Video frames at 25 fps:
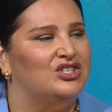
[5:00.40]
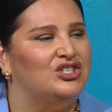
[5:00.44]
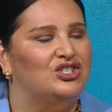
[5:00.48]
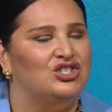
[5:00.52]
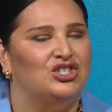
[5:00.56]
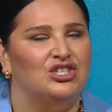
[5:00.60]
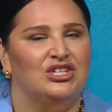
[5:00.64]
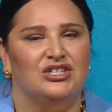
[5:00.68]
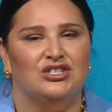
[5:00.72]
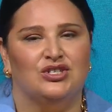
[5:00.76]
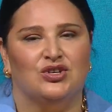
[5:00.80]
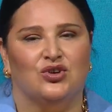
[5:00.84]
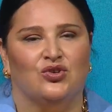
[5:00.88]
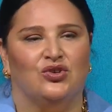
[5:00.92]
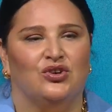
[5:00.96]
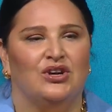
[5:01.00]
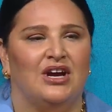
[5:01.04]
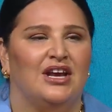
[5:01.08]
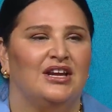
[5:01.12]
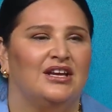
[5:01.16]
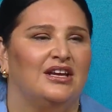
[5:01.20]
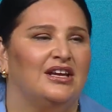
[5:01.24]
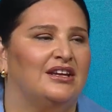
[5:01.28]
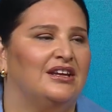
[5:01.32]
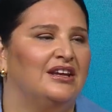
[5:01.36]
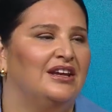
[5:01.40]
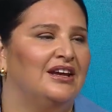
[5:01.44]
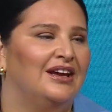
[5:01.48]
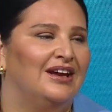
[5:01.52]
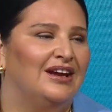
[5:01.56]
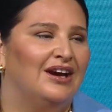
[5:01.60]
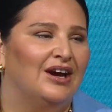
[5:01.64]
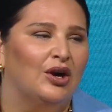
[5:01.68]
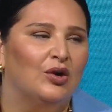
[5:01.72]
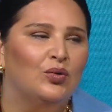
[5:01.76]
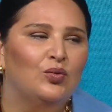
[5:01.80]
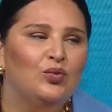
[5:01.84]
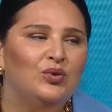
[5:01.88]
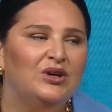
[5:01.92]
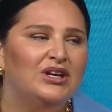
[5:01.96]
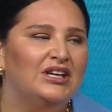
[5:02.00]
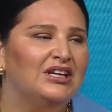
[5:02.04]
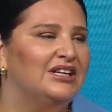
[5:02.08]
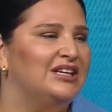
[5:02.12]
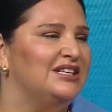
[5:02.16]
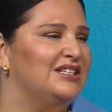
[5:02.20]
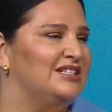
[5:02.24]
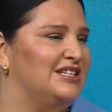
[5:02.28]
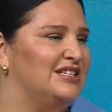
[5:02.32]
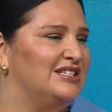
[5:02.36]
she's created a
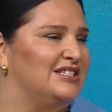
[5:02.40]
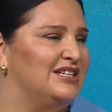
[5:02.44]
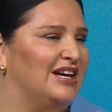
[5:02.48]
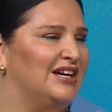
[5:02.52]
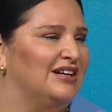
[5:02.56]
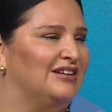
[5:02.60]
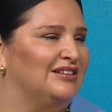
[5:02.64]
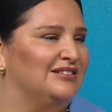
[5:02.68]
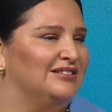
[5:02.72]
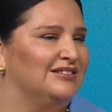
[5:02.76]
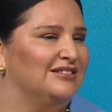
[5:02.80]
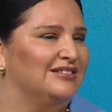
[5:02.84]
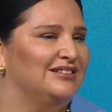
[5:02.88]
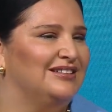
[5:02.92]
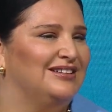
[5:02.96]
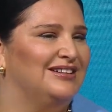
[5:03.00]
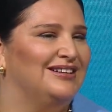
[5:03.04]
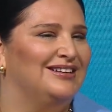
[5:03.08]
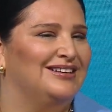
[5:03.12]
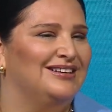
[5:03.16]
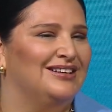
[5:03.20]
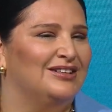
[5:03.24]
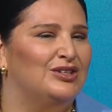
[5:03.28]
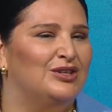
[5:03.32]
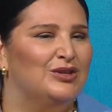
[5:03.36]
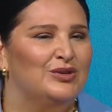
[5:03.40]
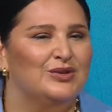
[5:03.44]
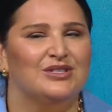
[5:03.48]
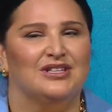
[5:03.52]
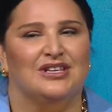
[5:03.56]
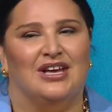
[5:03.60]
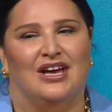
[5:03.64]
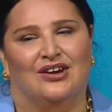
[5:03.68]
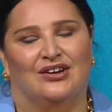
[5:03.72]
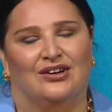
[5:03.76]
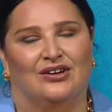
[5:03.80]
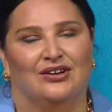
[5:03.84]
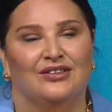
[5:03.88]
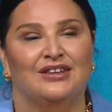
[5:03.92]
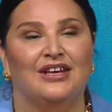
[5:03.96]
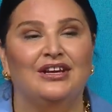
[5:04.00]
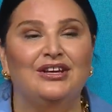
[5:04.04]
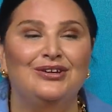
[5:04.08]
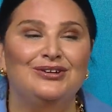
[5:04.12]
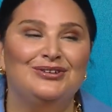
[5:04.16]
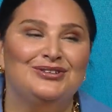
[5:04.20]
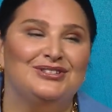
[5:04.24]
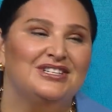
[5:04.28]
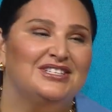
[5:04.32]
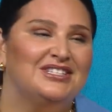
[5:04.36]
really detailed newsletter that
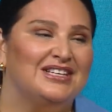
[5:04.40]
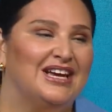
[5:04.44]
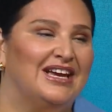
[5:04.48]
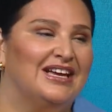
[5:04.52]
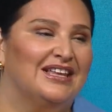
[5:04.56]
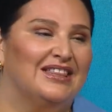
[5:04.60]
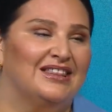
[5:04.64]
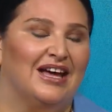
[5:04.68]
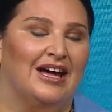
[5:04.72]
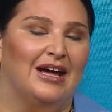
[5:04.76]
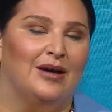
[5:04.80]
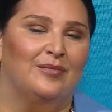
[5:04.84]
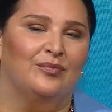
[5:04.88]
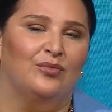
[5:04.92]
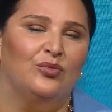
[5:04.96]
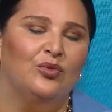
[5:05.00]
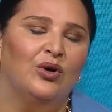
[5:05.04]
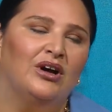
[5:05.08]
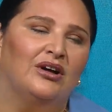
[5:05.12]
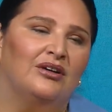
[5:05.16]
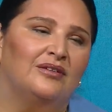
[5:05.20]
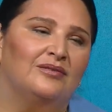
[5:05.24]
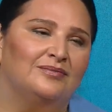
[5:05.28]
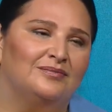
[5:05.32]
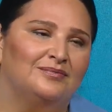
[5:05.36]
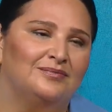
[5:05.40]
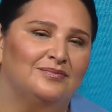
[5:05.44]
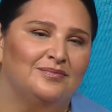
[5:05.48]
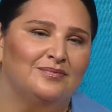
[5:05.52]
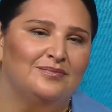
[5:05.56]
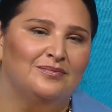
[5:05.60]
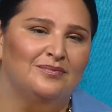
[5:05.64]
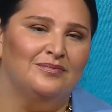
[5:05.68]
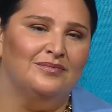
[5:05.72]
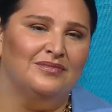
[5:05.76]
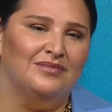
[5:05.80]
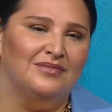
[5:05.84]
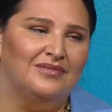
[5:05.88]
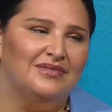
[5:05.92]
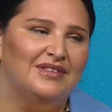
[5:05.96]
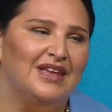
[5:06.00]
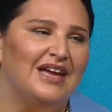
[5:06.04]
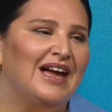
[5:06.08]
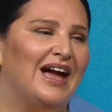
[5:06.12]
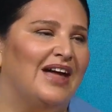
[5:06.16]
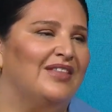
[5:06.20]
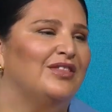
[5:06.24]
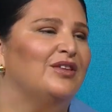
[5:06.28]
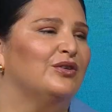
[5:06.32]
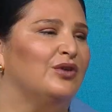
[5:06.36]
used to take them, well, they
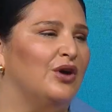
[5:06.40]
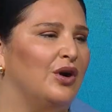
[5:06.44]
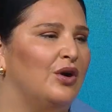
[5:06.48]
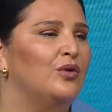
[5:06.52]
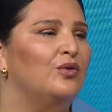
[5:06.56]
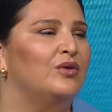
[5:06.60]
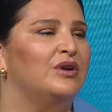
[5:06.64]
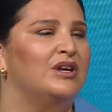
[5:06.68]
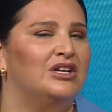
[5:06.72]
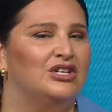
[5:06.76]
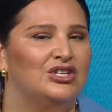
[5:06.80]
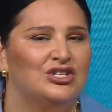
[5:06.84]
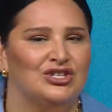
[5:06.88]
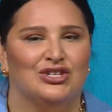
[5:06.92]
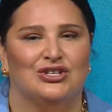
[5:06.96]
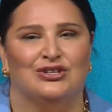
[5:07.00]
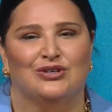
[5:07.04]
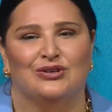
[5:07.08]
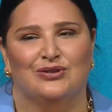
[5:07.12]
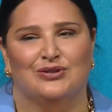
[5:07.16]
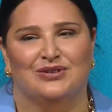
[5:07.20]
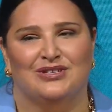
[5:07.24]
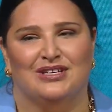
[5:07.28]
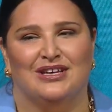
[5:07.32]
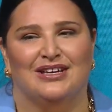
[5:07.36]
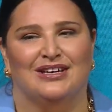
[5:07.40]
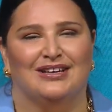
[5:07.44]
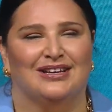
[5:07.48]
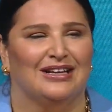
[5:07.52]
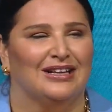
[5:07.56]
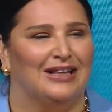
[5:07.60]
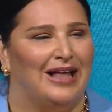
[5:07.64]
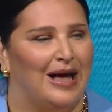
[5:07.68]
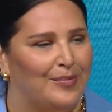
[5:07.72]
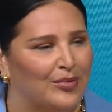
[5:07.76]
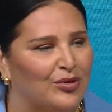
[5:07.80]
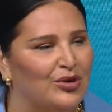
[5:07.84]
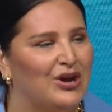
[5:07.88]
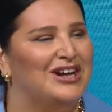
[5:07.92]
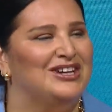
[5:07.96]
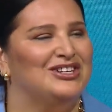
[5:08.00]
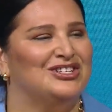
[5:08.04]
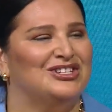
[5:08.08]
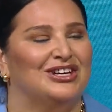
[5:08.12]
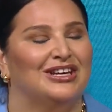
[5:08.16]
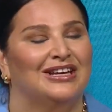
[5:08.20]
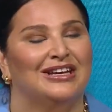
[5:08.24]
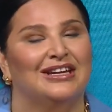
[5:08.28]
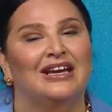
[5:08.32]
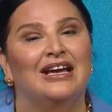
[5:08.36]
had their own issues in
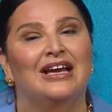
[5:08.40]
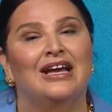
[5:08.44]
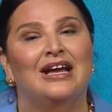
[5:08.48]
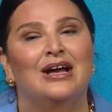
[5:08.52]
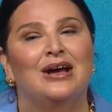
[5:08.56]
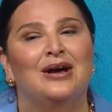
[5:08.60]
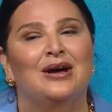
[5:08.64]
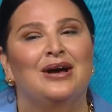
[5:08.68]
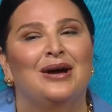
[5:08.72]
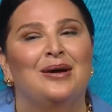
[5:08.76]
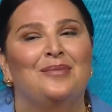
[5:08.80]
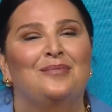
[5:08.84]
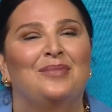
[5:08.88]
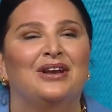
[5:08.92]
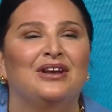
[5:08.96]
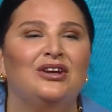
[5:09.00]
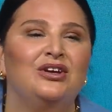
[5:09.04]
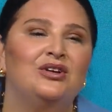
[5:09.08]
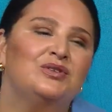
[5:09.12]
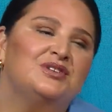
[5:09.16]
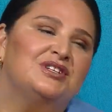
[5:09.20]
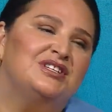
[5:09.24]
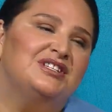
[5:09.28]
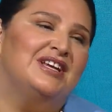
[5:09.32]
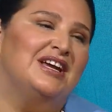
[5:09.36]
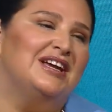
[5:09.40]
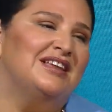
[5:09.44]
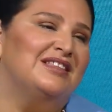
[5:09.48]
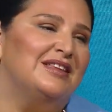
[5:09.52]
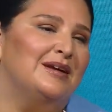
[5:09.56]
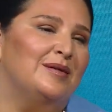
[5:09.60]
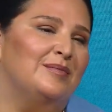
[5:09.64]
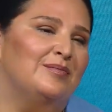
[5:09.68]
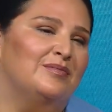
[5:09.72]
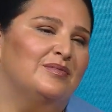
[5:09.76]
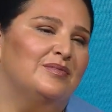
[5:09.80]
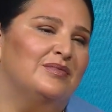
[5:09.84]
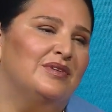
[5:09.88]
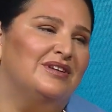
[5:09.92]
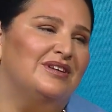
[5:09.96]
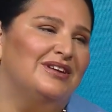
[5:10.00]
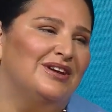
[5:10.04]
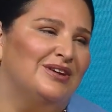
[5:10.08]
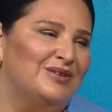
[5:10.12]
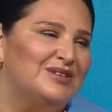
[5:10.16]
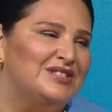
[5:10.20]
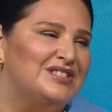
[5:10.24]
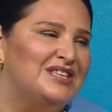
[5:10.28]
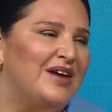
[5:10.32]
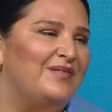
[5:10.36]
collaboration, But it used to take them,
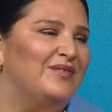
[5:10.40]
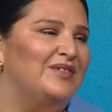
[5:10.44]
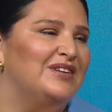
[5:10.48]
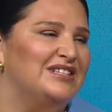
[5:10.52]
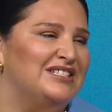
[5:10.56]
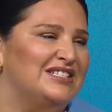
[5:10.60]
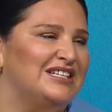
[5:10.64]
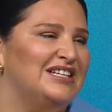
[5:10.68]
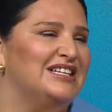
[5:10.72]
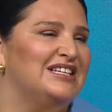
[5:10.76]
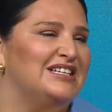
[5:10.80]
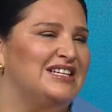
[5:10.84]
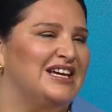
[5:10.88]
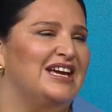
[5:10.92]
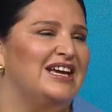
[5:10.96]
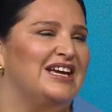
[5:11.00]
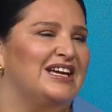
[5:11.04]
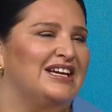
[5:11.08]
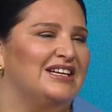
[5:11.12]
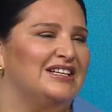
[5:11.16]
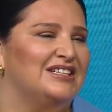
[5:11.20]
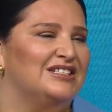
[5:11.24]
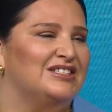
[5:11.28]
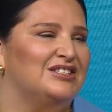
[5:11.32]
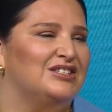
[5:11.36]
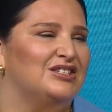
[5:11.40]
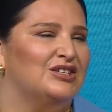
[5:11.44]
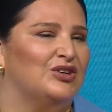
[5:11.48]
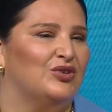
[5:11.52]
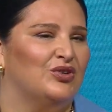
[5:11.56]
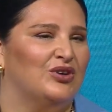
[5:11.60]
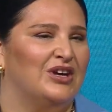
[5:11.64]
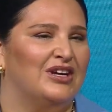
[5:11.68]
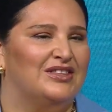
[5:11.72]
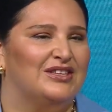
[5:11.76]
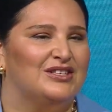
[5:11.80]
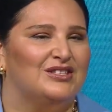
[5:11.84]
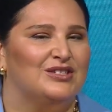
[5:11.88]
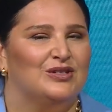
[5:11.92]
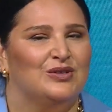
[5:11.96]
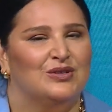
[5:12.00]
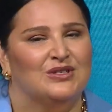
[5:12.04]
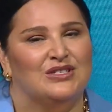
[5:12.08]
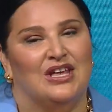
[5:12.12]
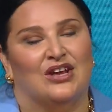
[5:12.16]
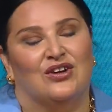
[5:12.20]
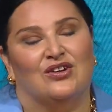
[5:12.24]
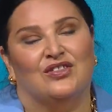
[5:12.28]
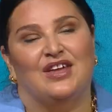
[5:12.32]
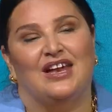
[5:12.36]
17 days to create this
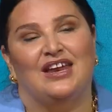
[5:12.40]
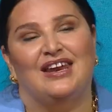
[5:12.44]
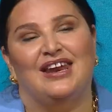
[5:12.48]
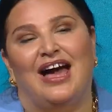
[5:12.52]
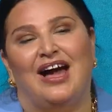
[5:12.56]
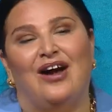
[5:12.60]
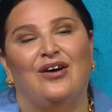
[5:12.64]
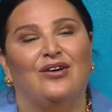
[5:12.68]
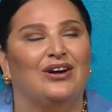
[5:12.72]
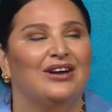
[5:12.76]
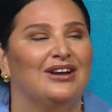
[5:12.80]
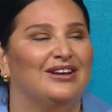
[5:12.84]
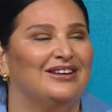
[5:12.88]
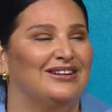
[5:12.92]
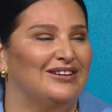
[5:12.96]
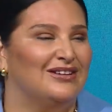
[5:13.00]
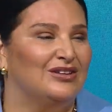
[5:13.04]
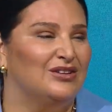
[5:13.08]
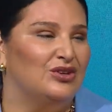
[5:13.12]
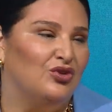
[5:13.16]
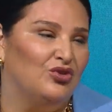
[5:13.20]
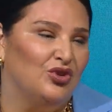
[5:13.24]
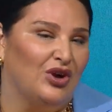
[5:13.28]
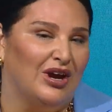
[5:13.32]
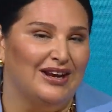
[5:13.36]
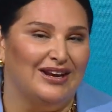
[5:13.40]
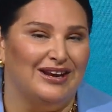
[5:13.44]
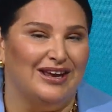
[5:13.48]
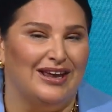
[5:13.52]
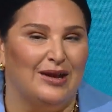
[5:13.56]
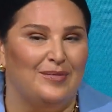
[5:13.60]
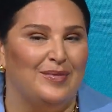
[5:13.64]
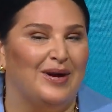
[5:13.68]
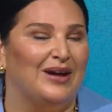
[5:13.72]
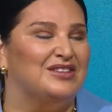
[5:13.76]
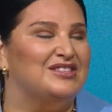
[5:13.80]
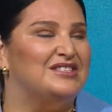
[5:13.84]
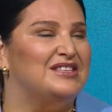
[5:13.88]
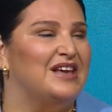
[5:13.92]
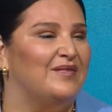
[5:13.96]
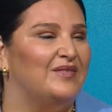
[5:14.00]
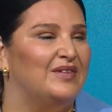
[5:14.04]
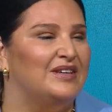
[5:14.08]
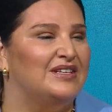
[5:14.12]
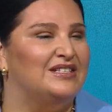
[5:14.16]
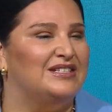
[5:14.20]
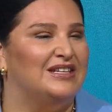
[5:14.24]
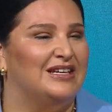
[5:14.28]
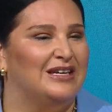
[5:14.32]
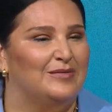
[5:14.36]
newsletter. They now can create it in about
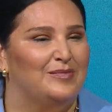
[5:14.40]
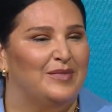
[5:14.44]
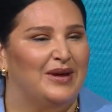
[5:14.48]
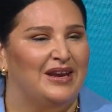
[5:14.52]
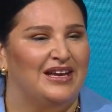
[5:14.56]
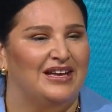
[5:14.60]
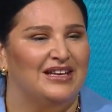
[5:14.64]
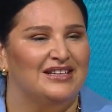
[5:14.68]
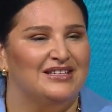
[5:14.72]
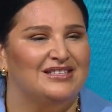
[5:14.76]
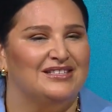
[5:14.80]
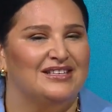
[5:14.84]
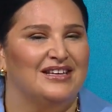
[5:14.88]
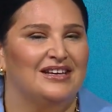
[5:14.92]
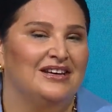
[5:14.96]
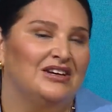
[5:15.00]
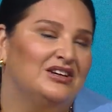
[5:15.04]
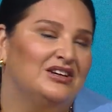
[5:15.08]
17 minutes.